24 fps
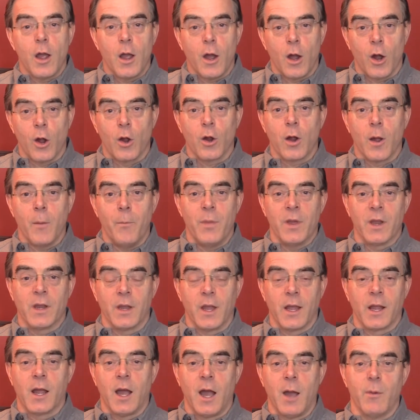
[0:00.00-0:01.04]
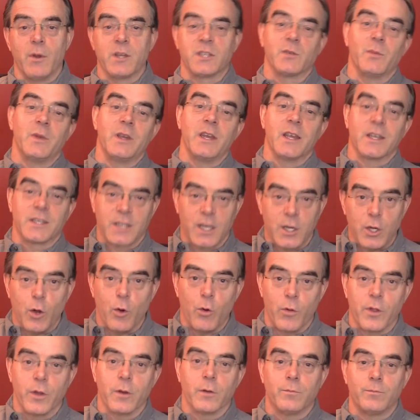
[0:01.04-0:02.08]
are a bit like highways. I mean, yes, I
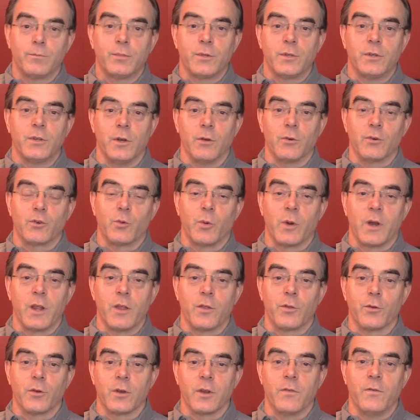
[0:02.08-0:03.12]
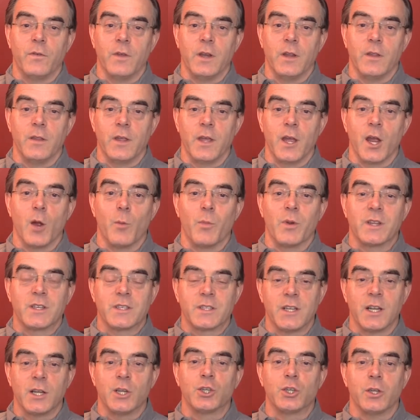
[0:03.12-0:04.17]
know they're 20, 30 feet in the air, but
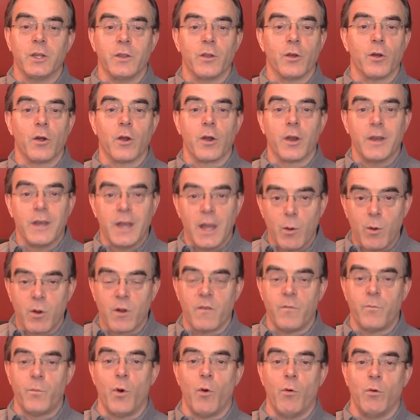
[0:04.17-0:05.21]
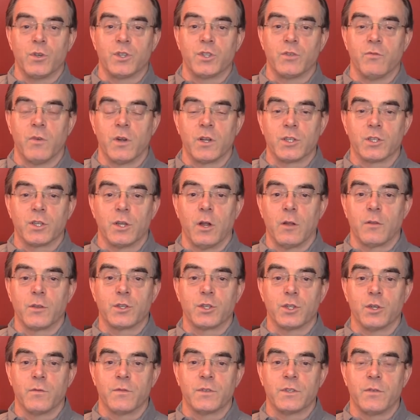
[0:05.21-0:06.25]
essentially they're on a network of poles that runs along the
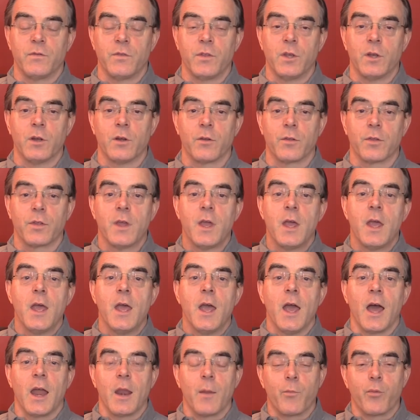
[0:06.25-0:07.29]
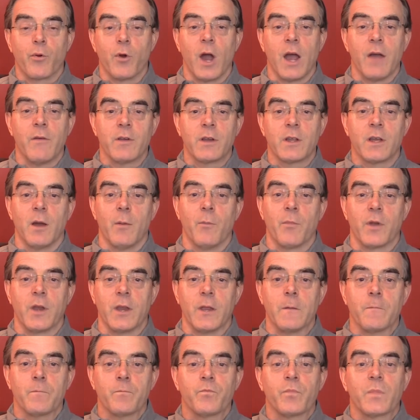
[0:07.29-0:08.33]
surface of the earth. And a private
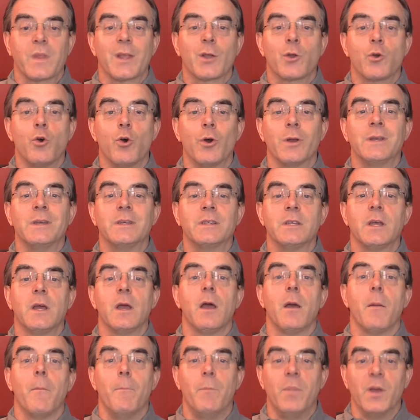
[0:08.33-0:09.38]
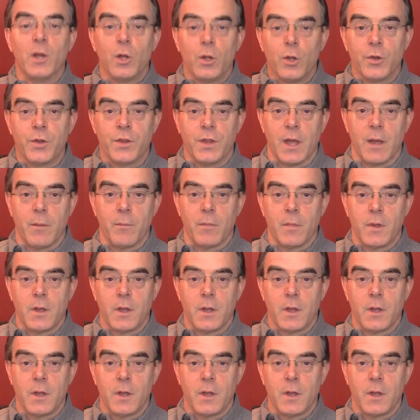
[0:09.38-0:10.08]
company couldn't build them.